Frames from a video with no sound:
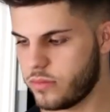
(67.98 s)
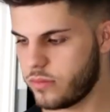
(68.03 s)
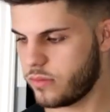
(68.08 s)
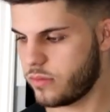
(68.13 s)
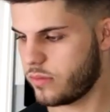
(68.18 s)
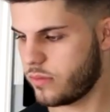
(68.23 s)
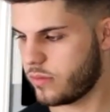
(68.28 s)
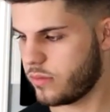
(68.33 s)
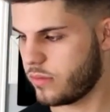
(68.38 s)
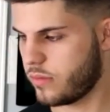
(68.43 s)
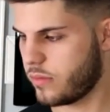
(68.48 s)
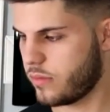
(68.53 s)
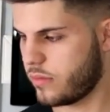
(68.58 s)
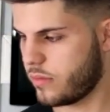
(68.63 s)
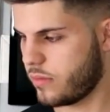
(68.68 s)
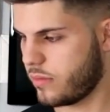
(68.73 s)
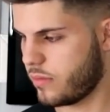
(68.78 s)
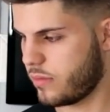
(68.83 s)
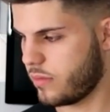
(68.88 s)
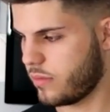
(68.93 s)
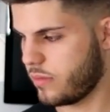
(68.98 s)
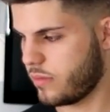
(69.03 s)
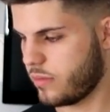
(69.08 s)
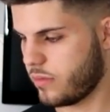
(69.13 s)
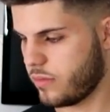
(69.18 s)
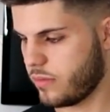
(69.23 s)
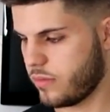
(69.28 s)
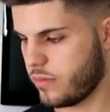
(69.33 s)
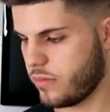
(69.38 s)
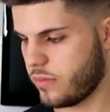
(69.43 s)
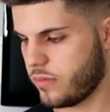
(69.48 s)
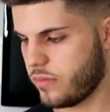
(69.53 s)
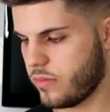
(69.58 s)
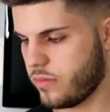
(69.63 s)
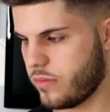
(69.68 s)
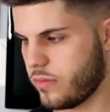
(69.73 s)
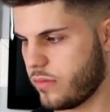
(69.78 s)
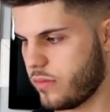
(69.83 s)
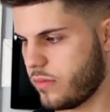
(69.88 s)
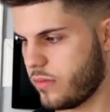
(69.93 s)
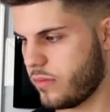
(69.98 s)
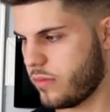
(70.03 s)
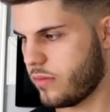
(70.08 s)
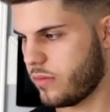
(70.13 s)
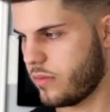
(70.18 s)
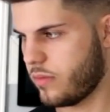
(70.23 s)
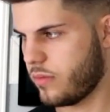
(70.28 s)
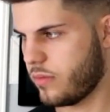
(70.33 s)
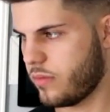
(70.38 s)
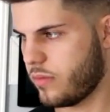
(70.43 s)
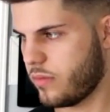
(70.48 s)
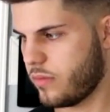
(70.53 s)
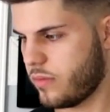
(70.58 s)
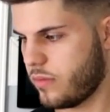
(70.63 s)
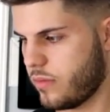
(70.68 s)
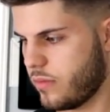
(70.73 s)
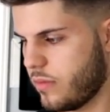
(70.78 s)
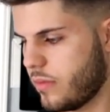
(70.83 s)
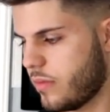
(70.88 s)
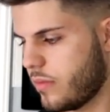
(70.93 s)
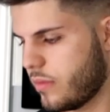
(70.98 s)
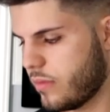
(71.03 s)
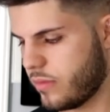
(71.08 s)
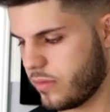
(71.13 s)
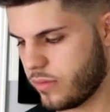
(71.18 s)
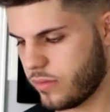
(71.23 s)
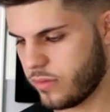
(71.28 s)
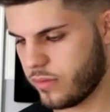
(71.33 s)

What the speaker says: [no speech]